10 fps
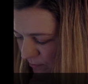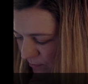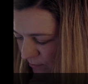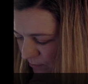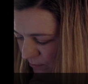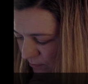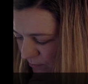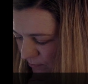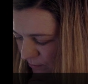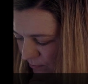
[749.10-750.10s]

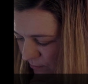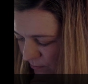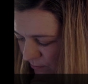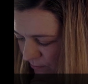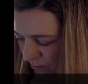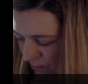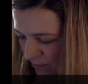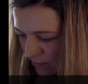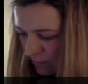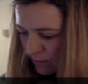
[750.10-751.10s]

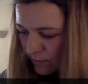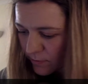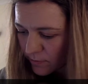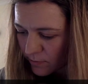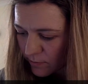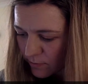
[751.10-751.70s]
Nobody speaks.